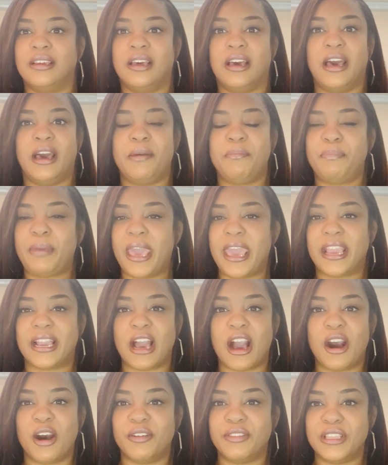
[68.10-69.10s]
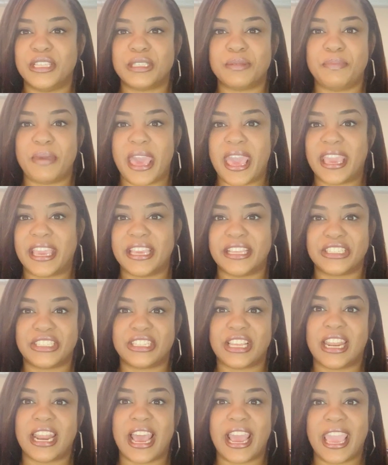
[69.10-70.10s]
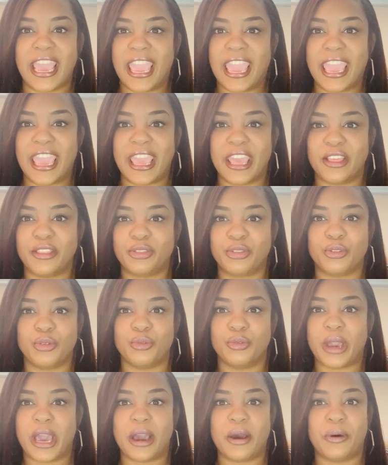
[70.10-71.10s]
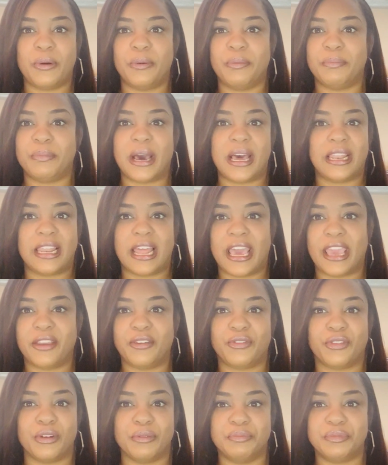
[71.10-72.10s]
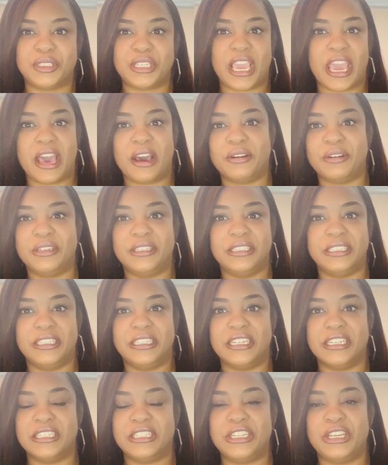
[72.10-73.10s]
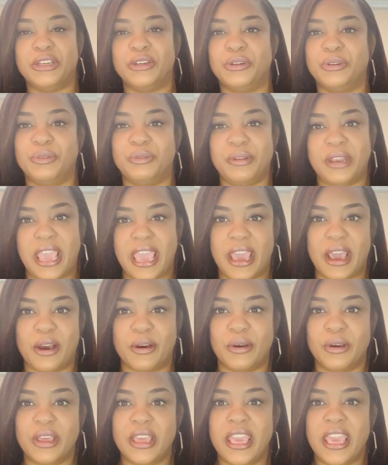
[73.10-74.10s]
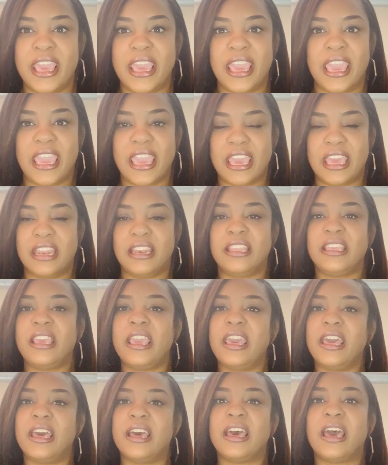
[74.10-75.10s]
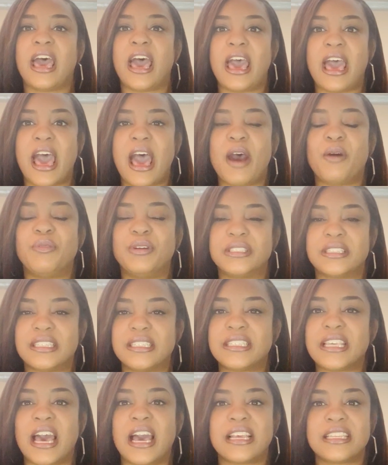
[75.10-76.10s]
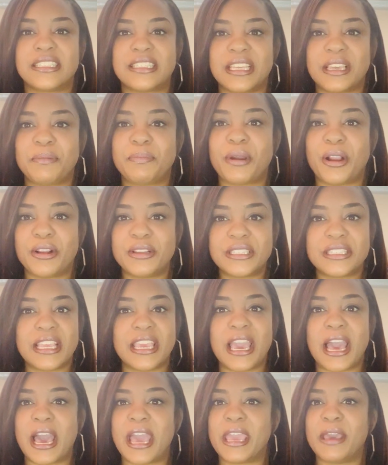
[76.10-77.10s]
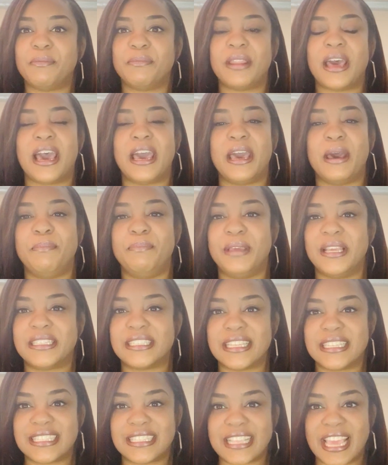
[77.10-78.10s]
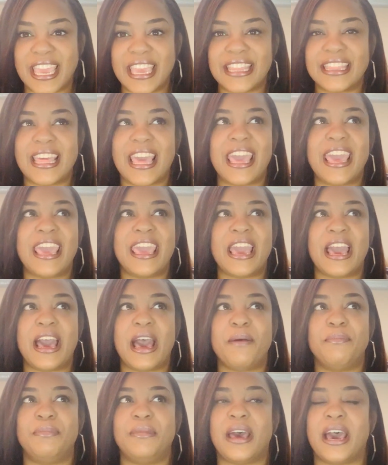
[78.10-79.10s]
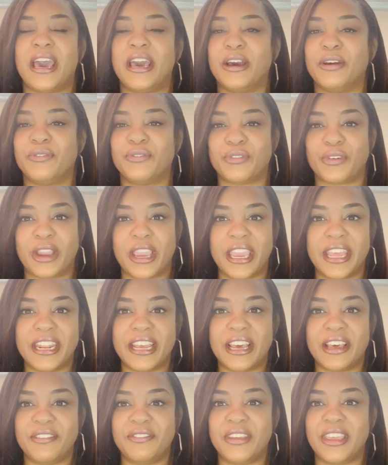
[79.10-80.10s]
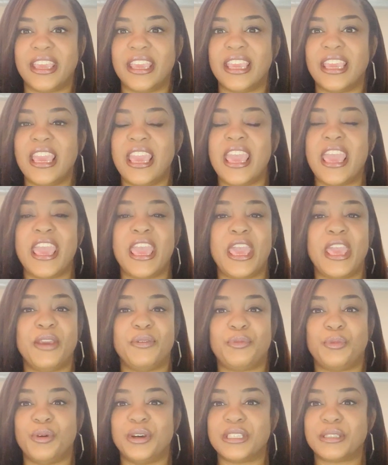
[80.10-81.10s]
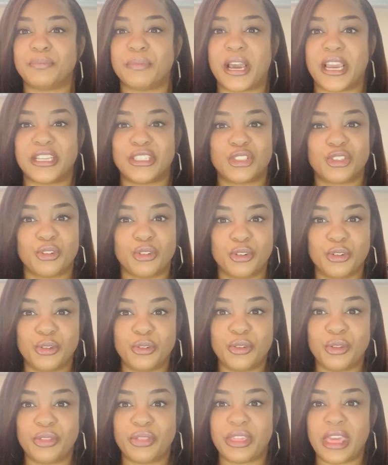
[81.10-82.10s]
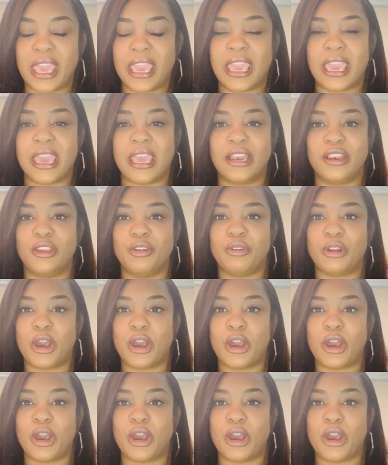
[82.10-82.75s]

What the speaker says: unpack all this baggage that I had throughout my life from childhood until now. And yeah, I was a toxic person. I am not admit to say that. I'm not afraid of it. It was my truth. And